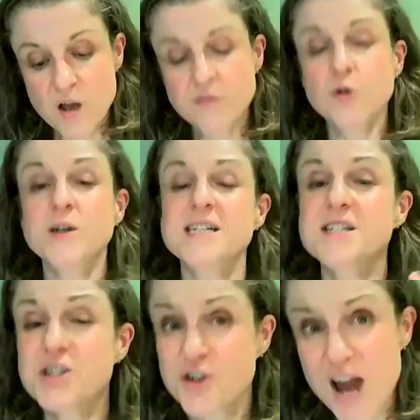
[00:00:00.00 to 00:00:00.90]

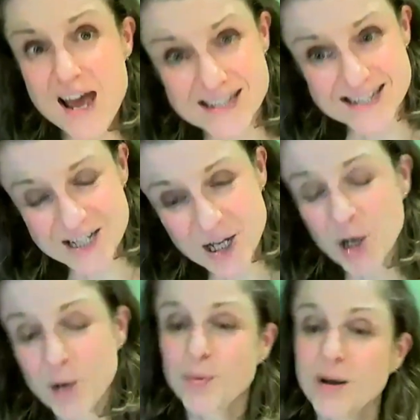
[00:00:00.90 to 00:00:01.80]
avoiding stress,
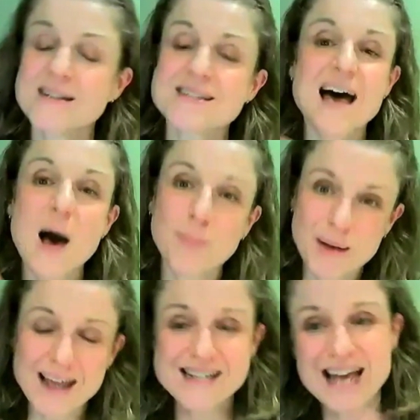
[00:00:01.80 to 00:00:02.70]
because that
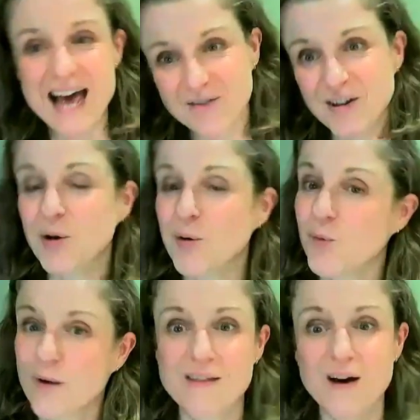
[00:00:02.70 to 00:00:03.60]
plays havoc
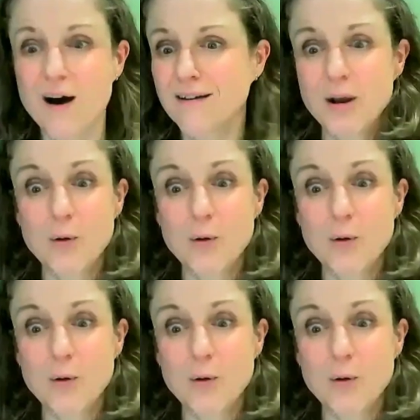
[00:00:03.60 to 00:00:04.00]
with our,